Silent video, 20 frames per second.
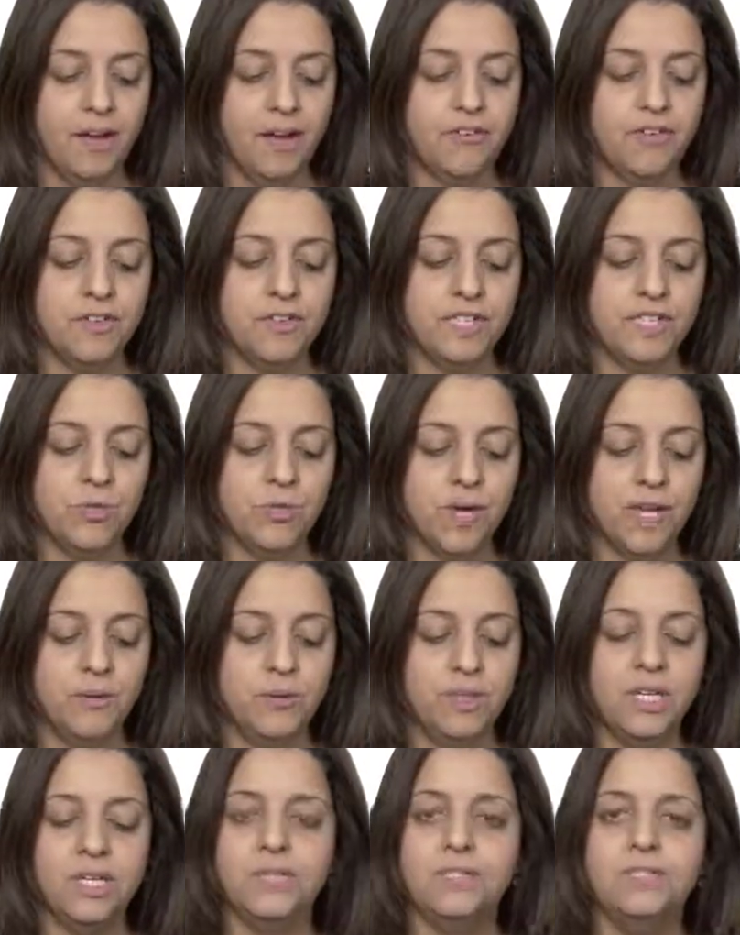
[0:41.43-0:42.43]
For this one,
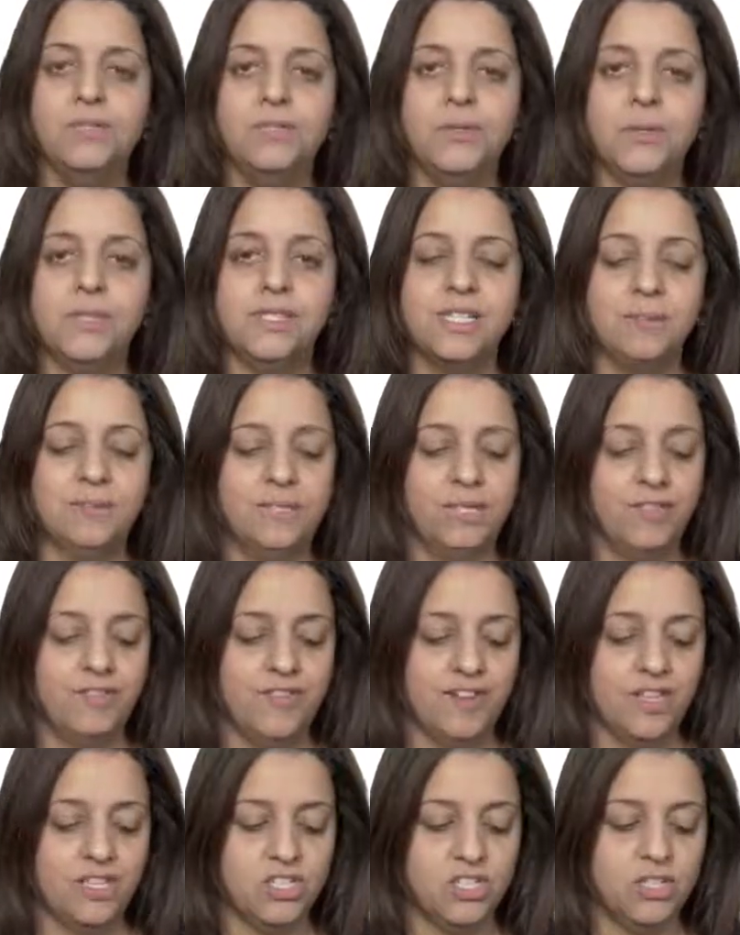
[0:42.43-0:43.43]
we are going to do a similar
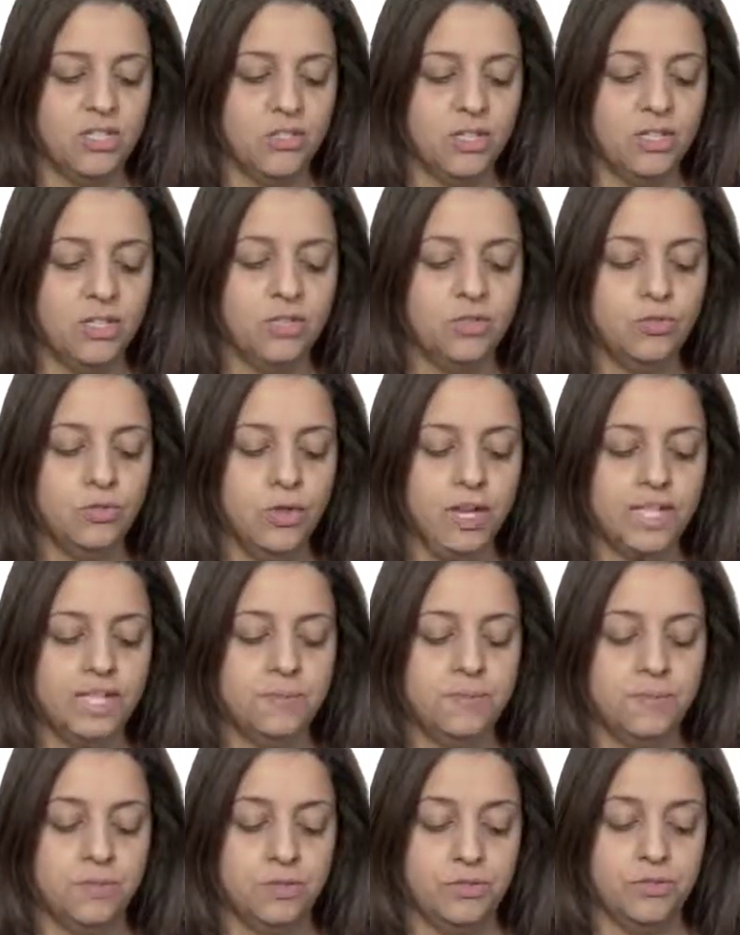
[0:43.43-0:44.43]
fashion. So we're going to
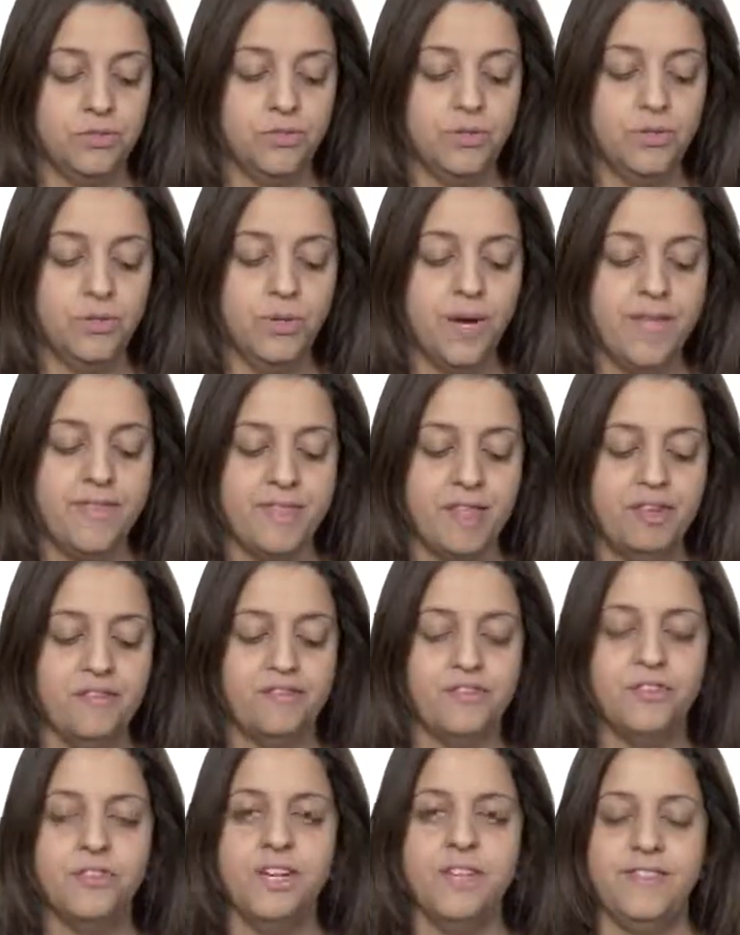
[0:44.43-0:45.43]
explore 2, and then
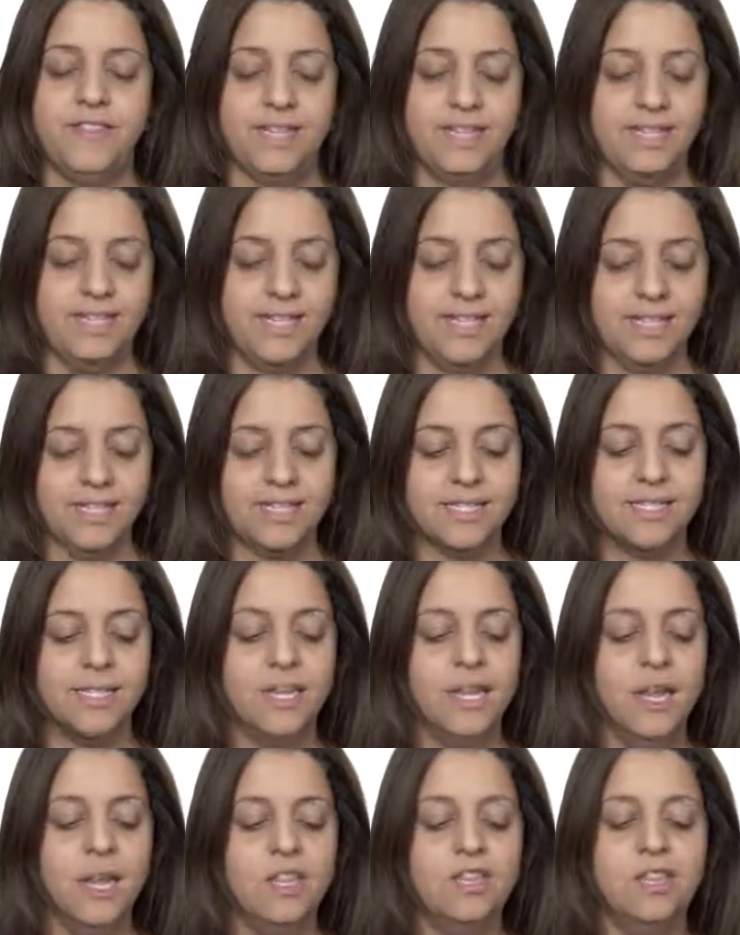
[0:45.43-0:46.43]
4, and then 6.
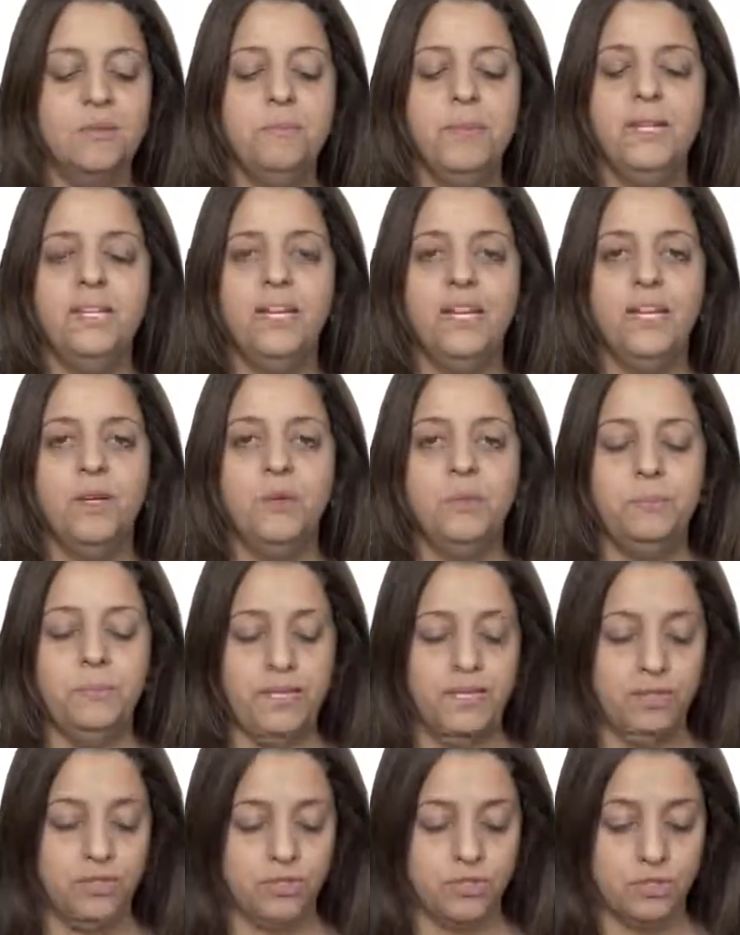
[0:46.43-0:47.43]
The mean here will
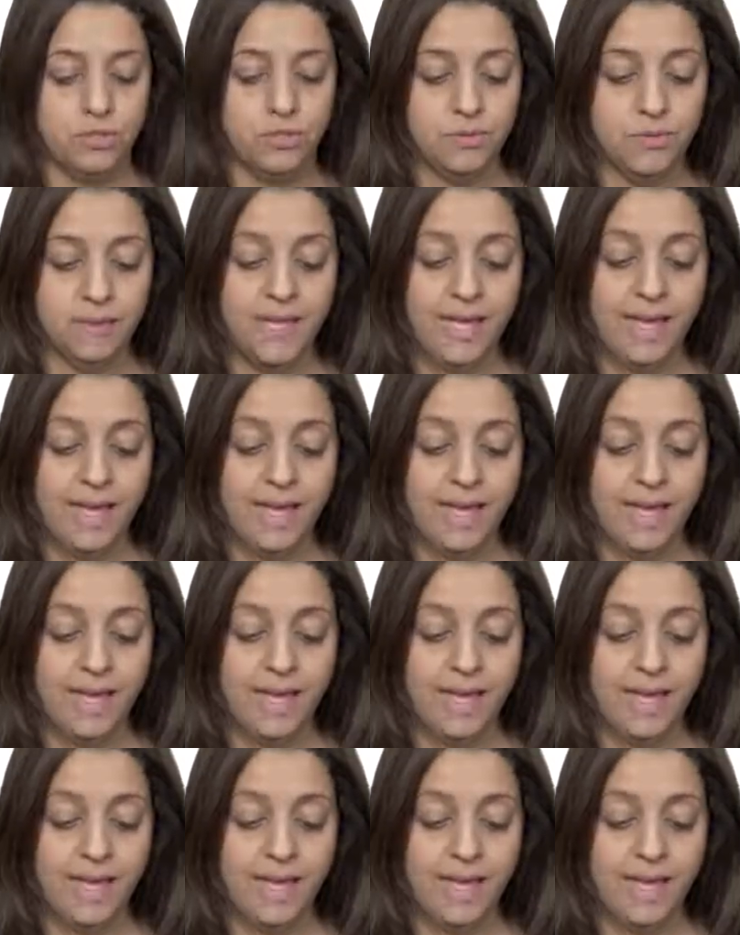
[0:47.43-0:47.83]
be 2.